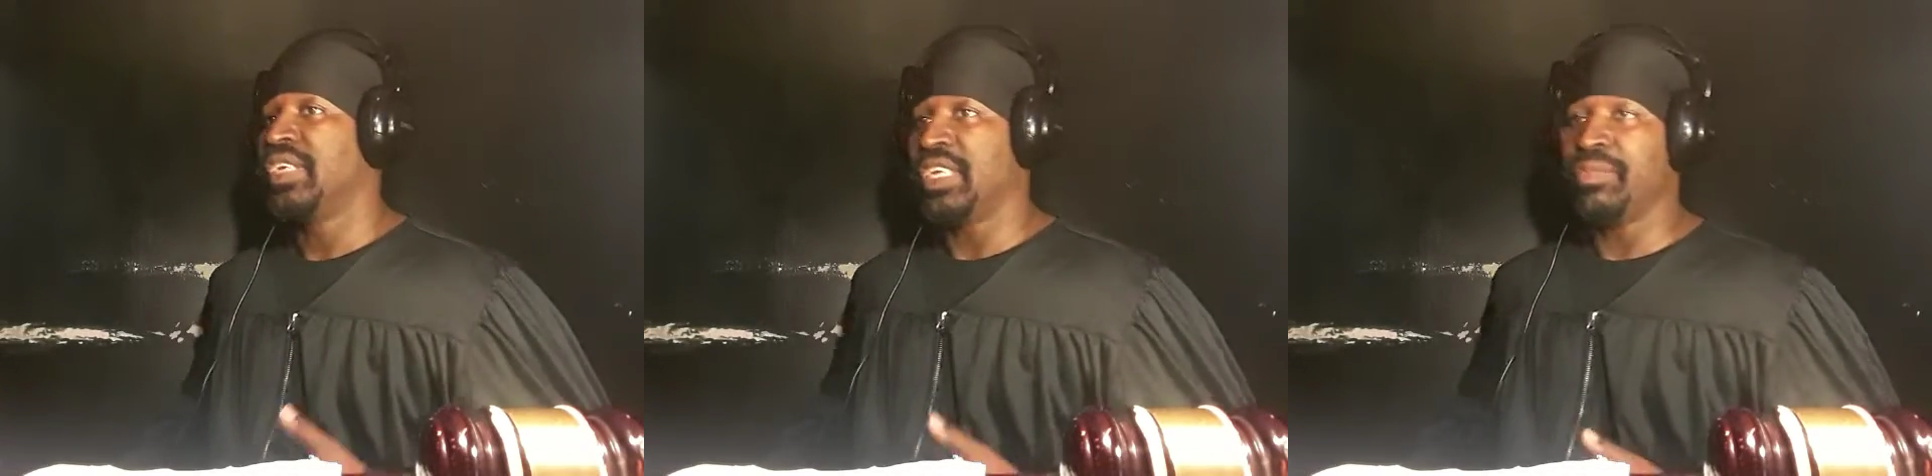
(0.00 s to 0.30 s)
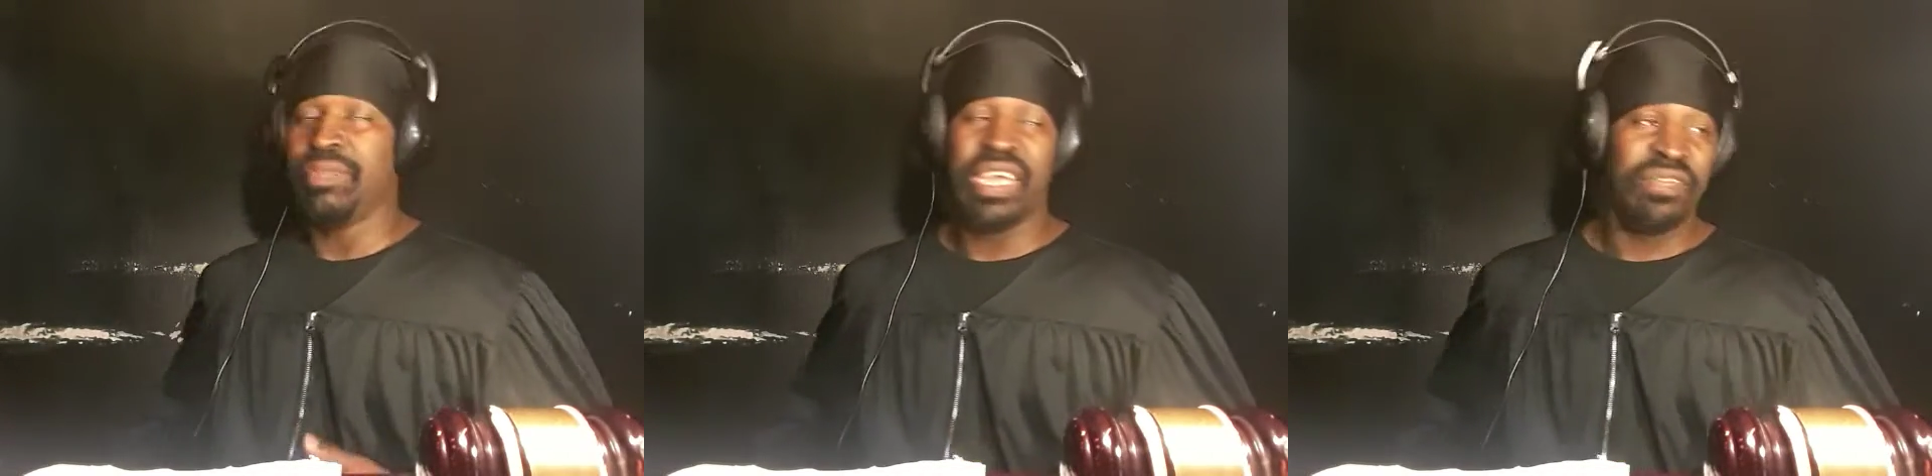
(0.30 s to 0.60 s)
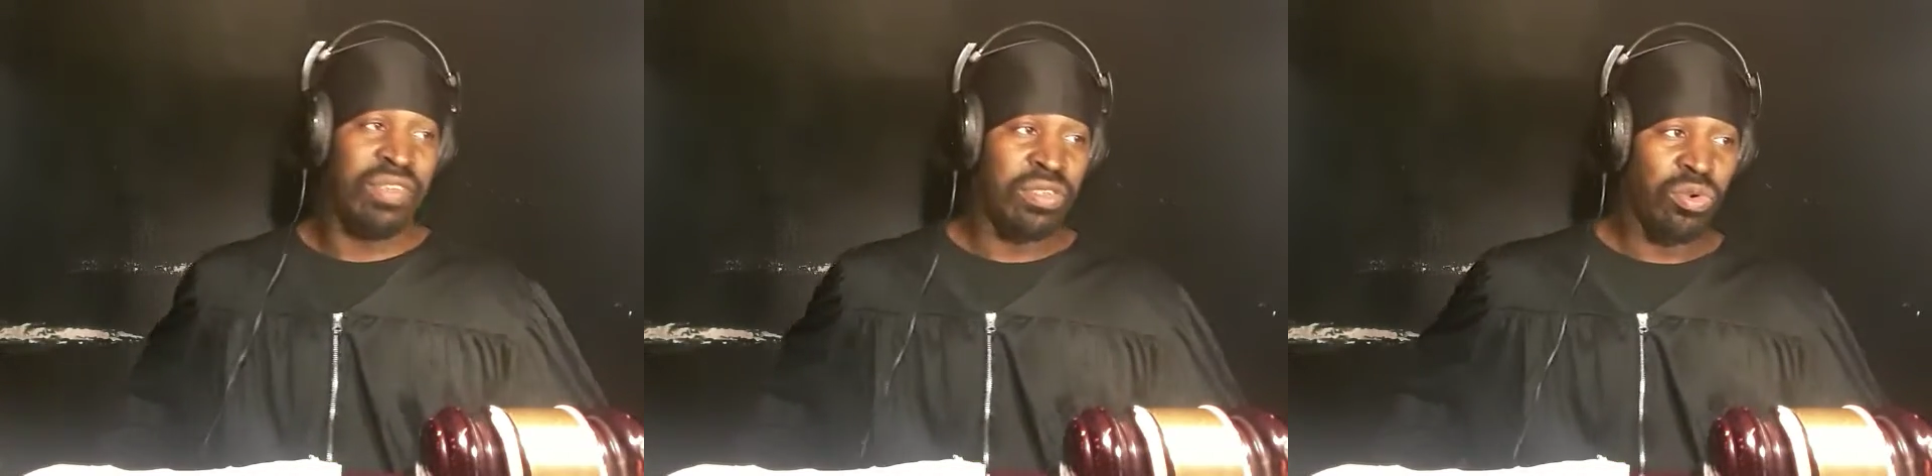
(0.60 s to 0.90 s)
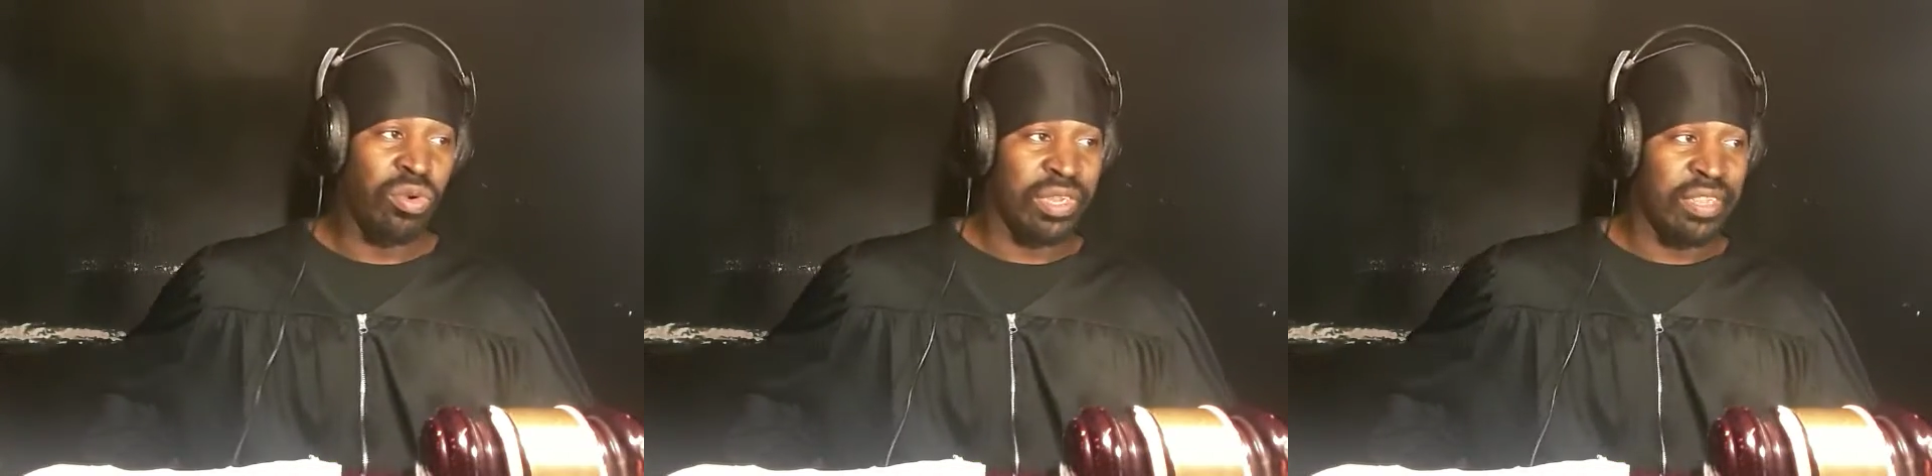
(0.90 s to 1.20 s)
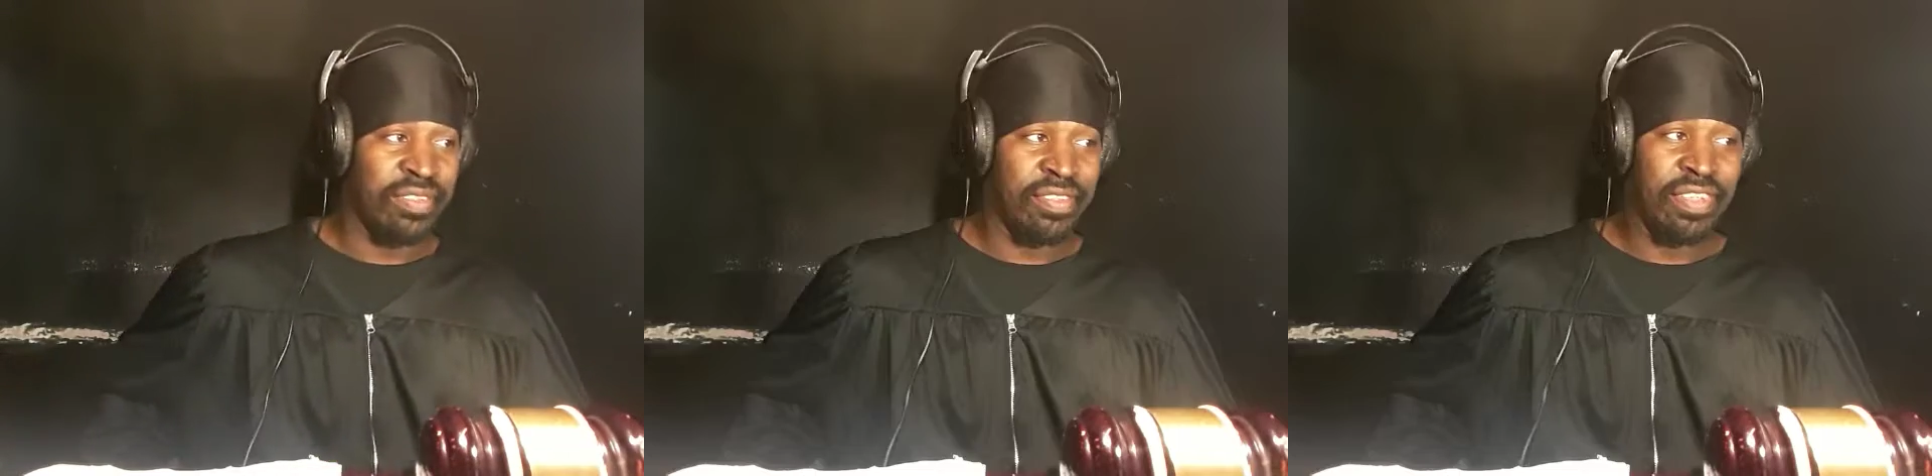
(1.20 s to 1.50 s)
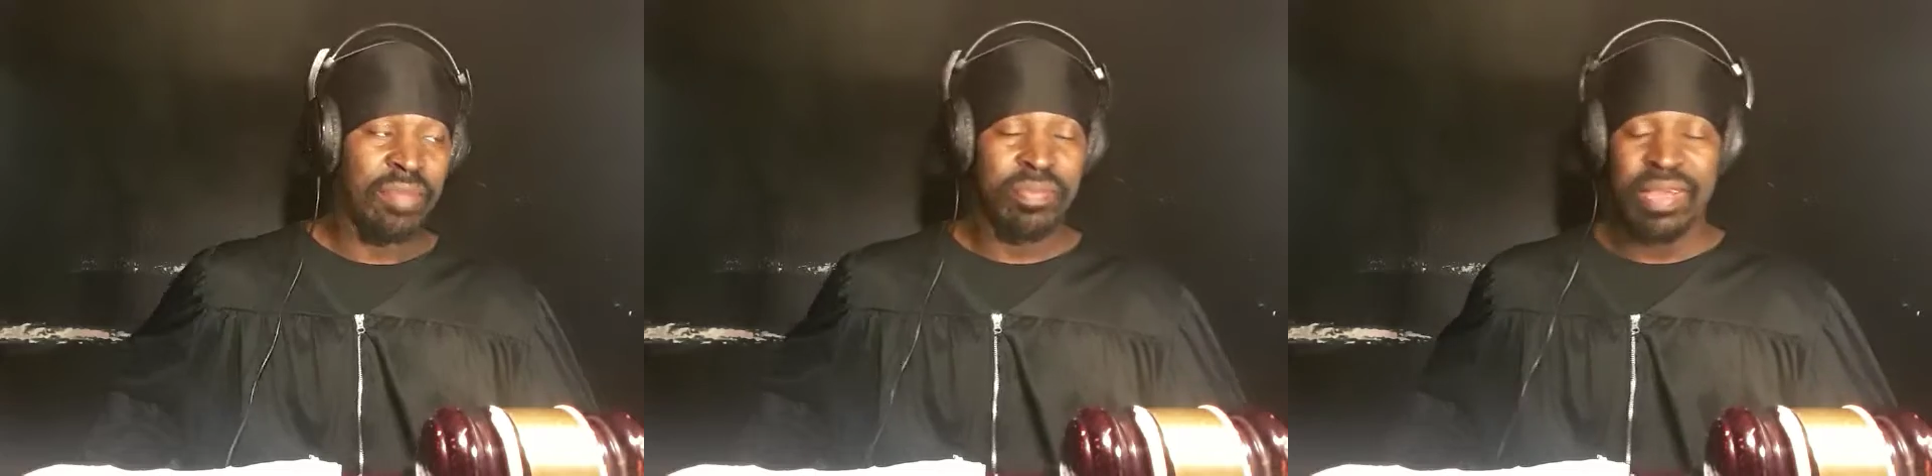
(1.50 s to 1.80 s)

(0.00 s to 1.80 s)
Hitman victorious at Summer